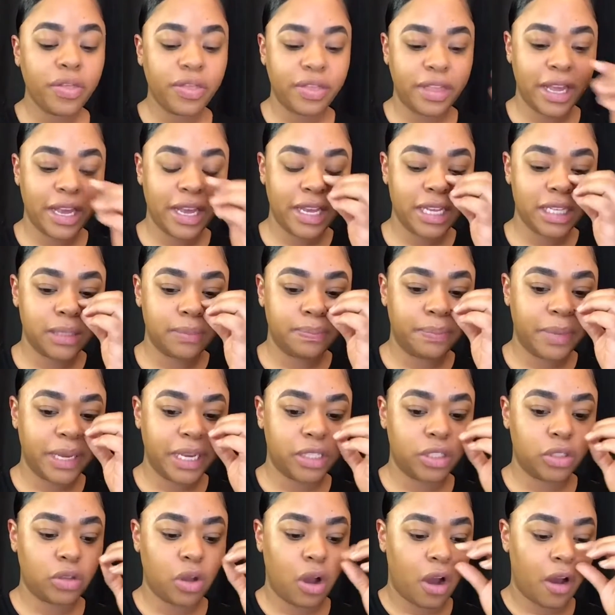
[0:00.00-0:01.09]
thing is
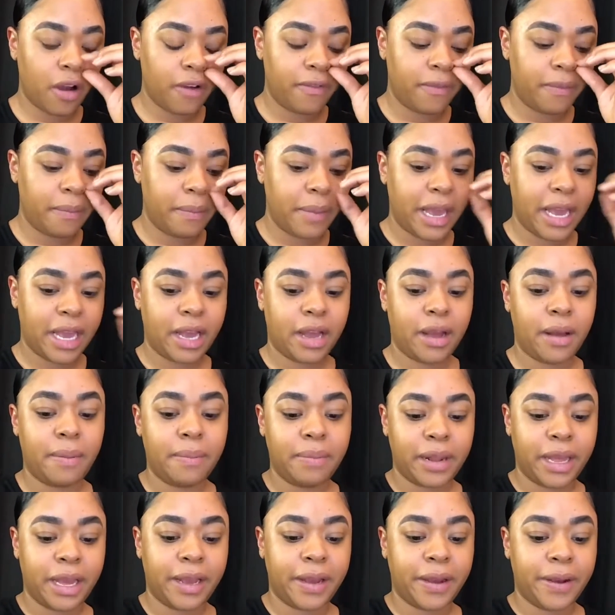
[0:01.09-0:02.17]
based off
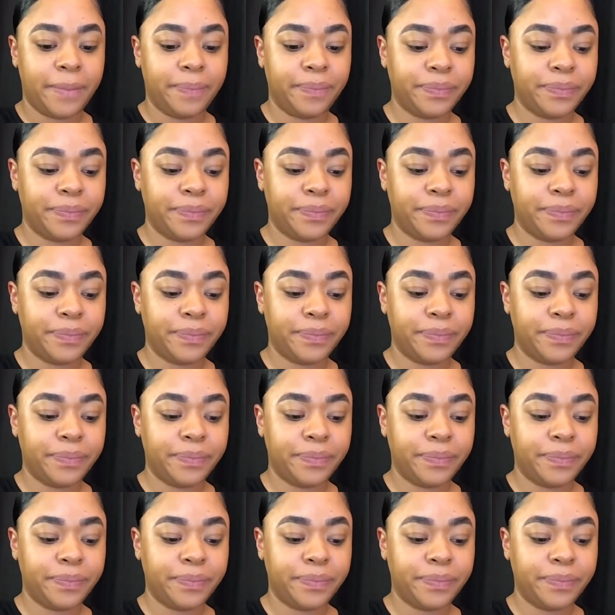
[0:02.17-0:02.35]
makeup. Like,